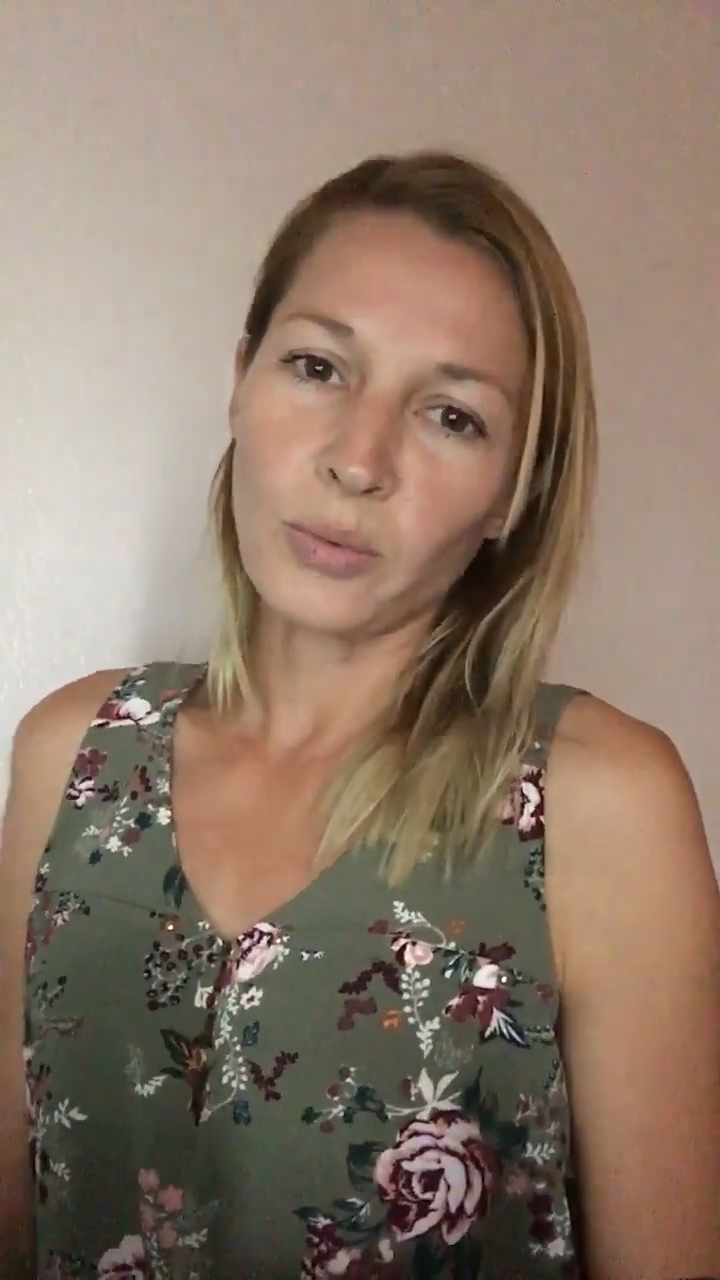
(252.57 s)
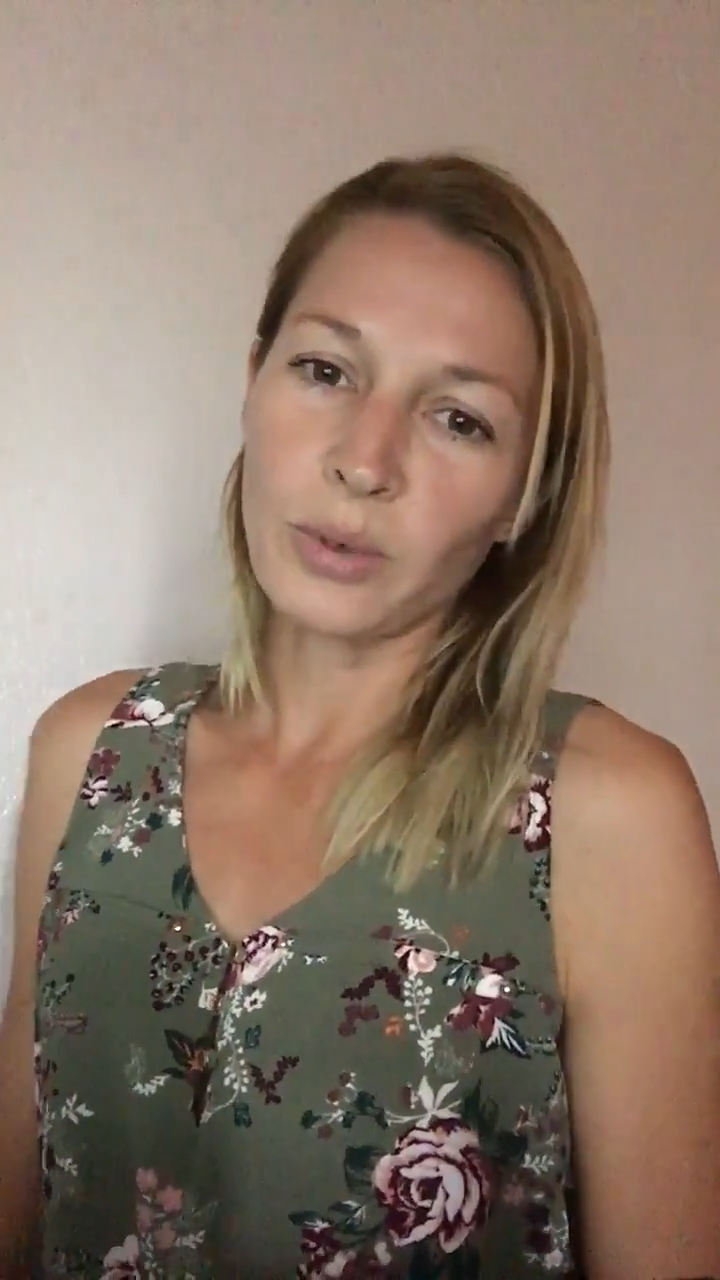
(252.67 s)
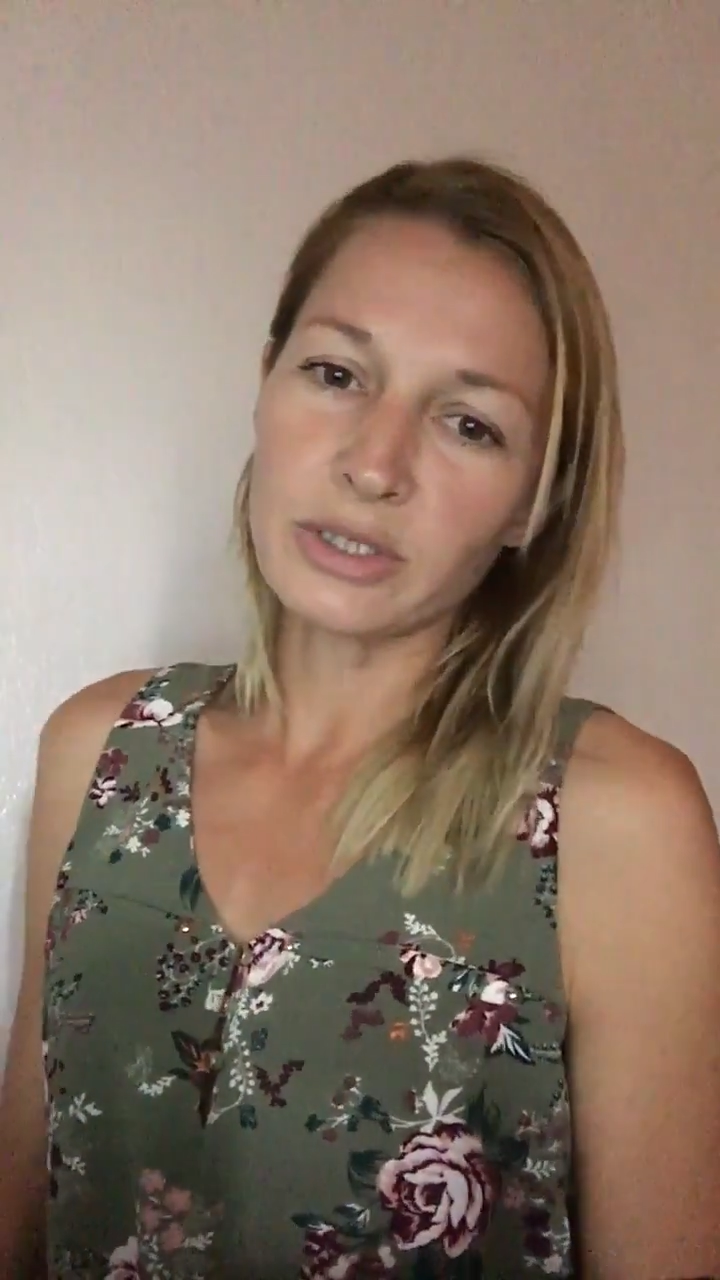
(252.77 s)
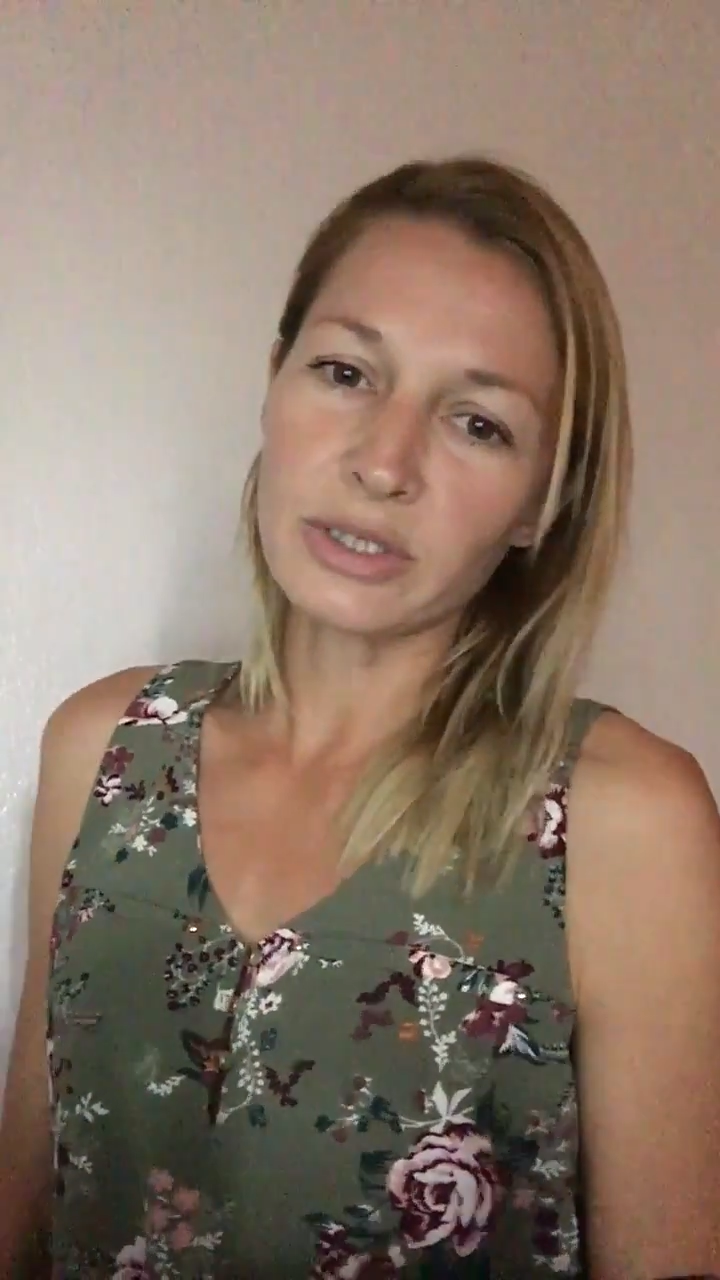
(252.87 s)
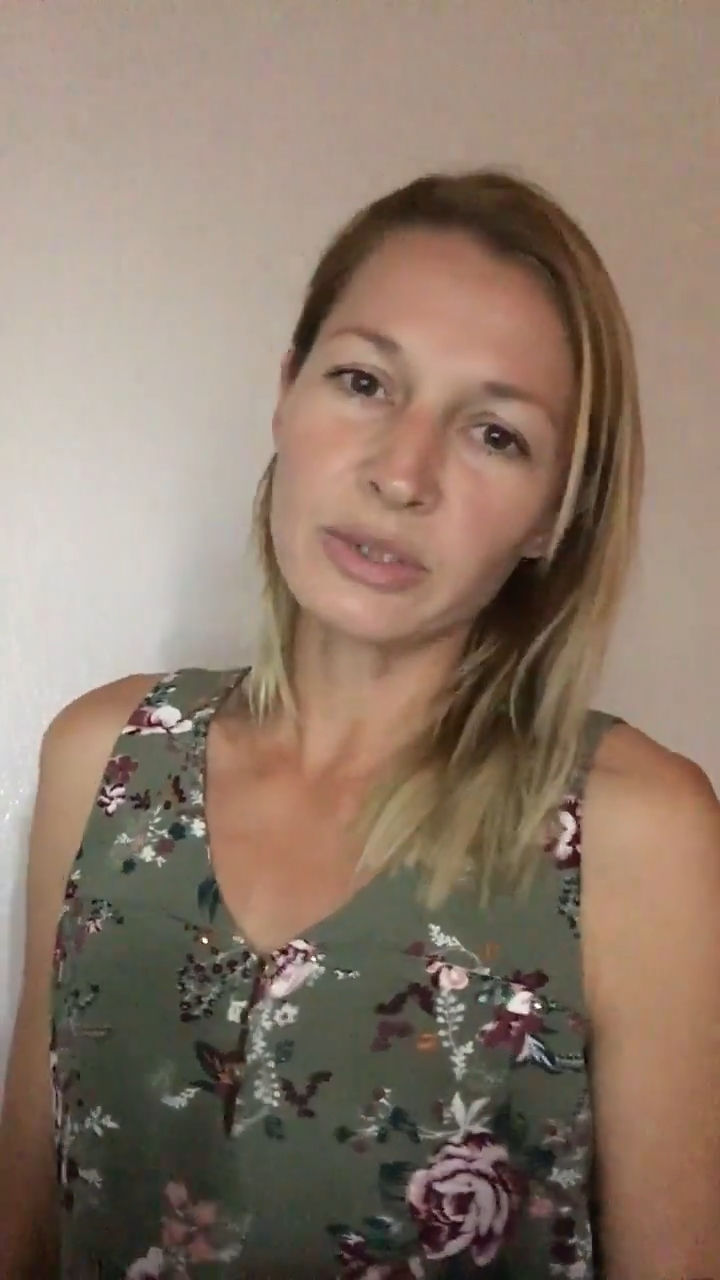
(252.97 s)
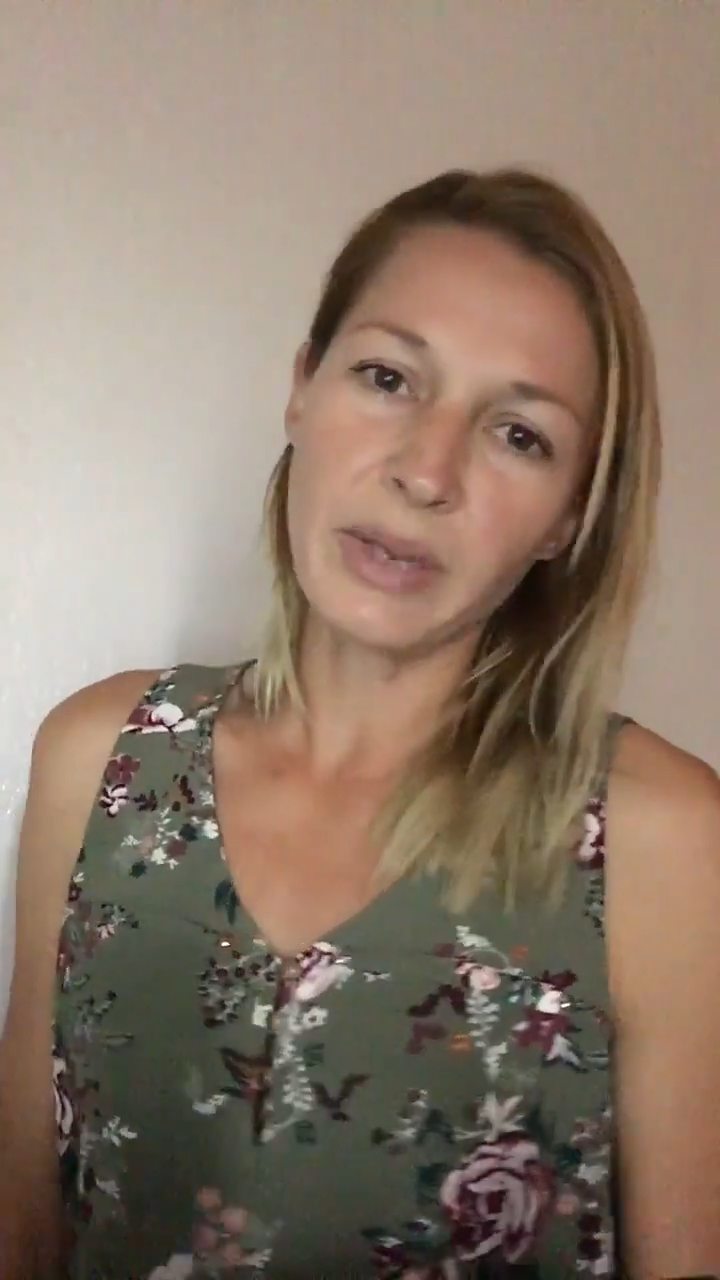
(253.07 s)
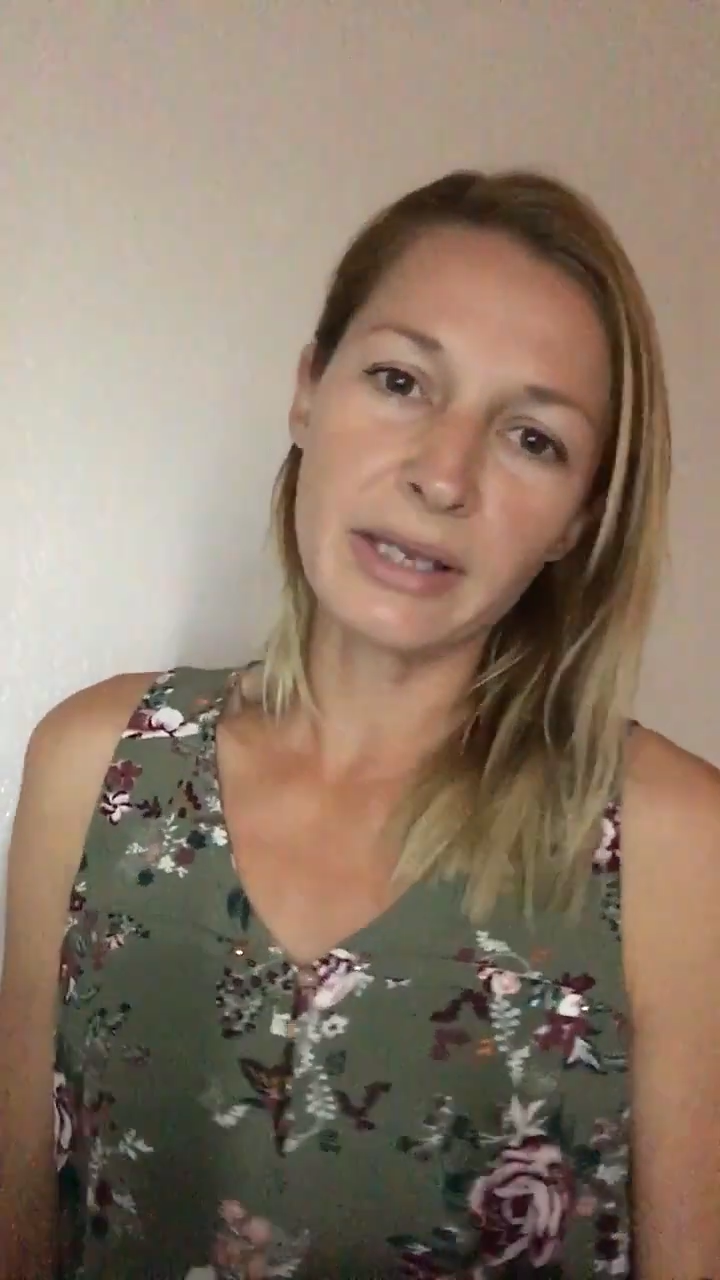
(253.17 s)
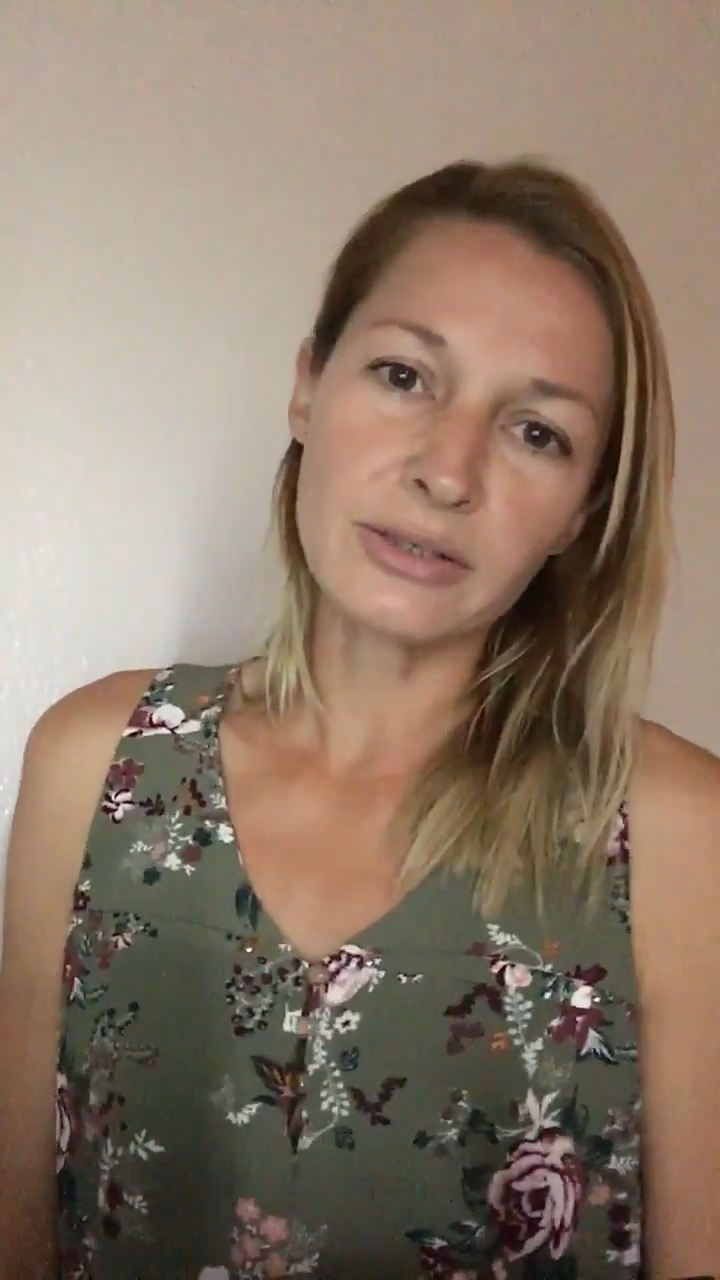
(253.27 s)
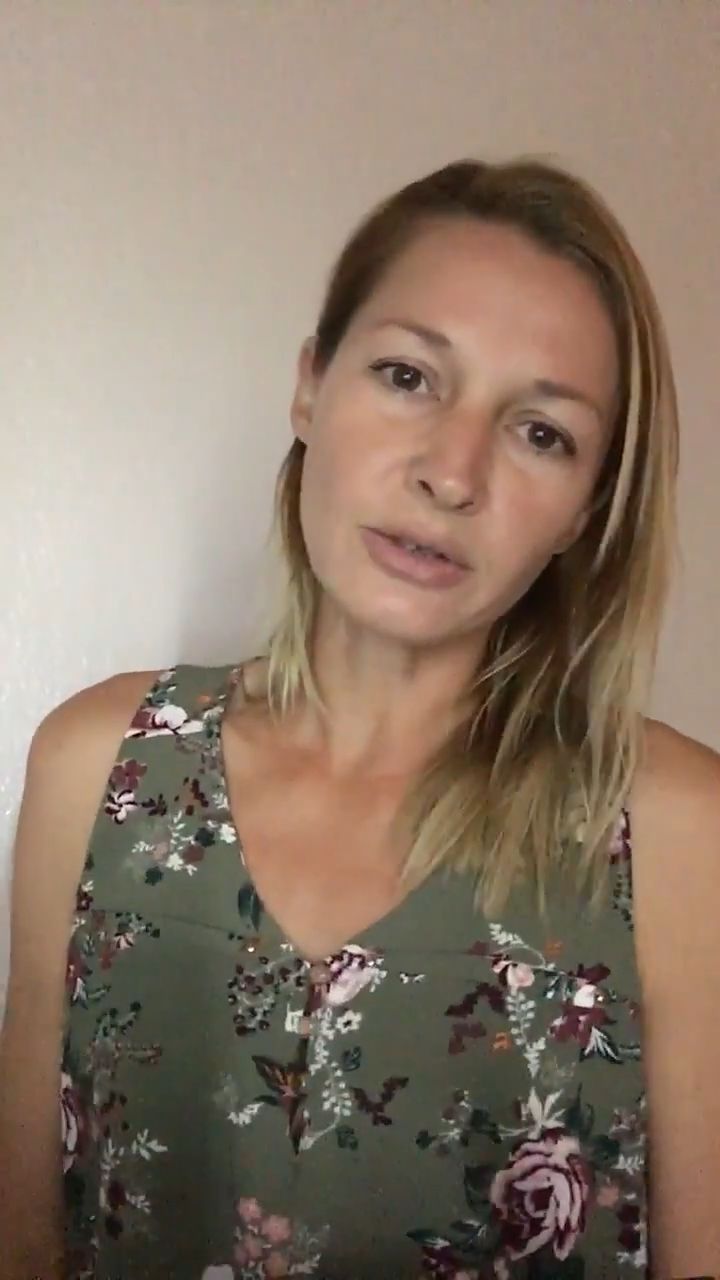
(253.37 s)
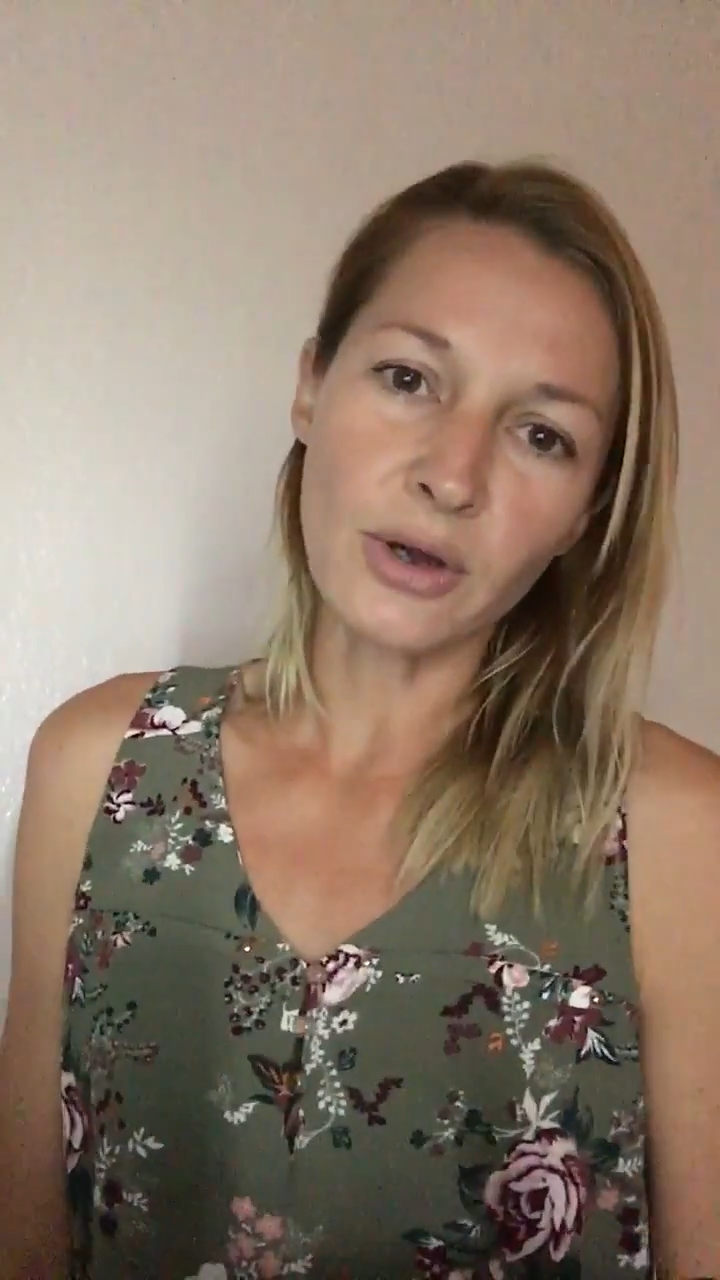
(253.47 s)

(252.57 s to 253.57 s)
which is based